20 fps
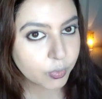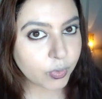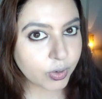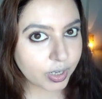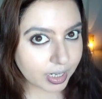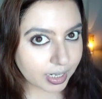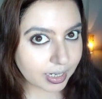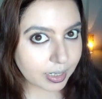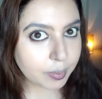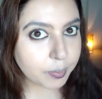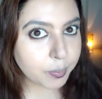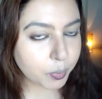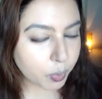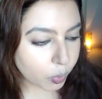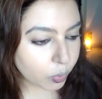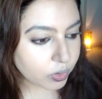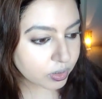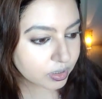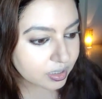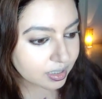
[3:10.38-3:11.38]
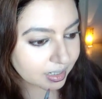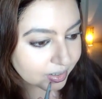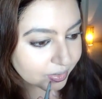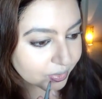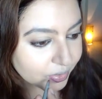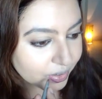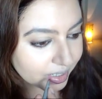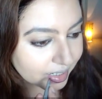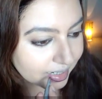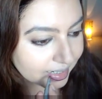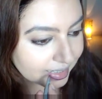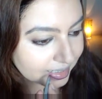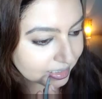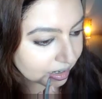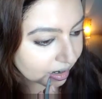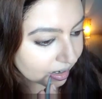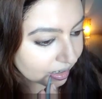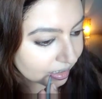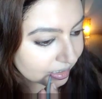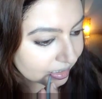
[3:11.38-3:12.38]
really boldly, really
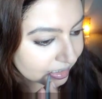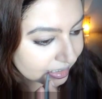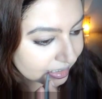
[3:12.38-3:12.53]
dark.